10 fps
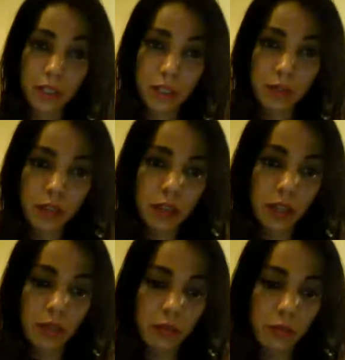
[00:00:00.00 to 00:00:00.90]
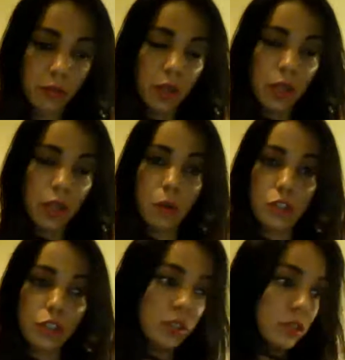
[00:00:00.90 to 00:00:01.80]
and everything through
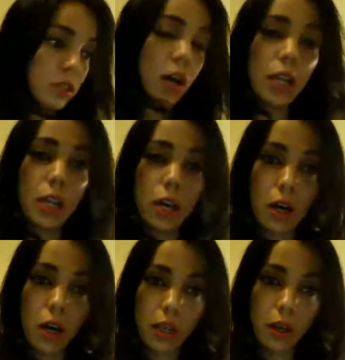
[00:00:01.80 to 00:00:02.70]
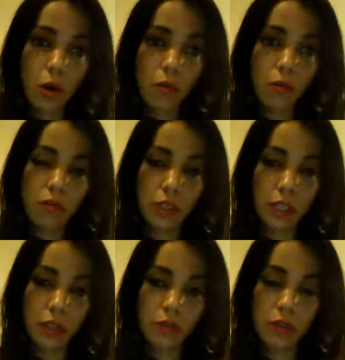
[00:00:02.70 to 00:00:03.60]
emotions. I hopefully
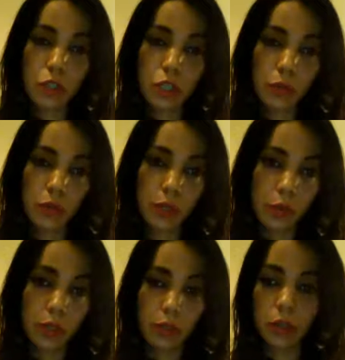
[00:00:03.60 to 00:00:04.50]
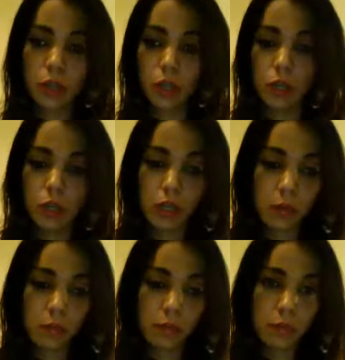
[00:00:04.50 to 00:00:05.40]
in the future we will
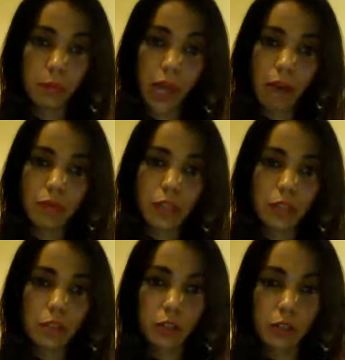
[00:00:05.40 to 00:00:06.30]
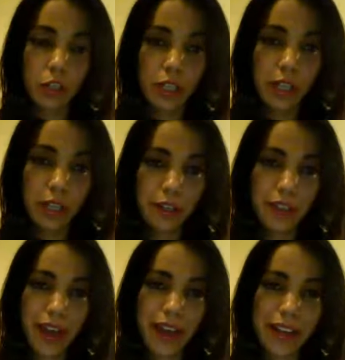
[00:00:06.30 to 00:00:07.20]
have technology here
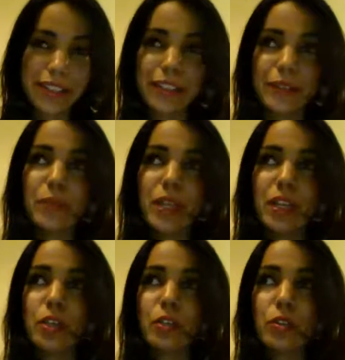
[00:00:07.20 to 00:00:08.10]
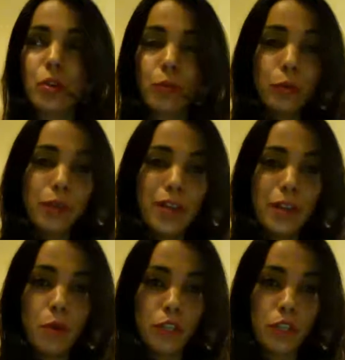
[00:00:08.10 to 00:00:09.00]
that will read
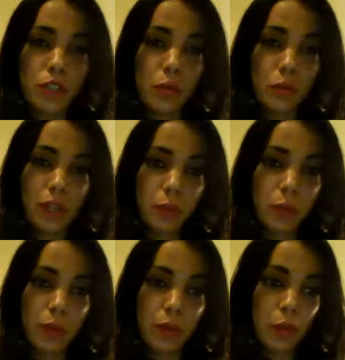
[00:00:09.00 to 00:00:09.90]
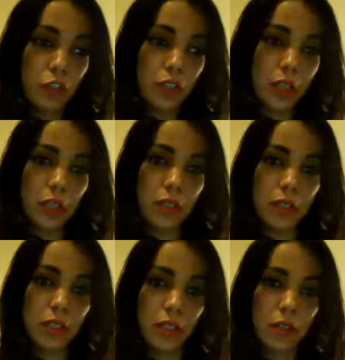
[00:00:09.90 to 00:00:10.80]
emotions, and when they read the emotions they can
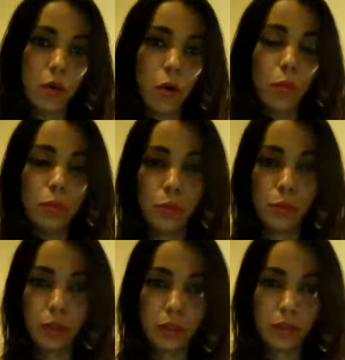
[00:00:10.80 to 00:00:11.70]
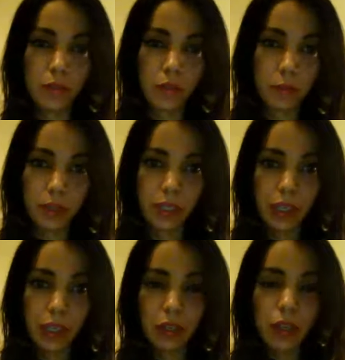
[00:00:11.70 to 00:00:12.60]
see the whole blueprint of
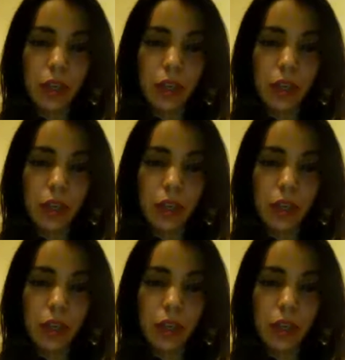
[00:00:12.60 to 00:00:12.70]
being.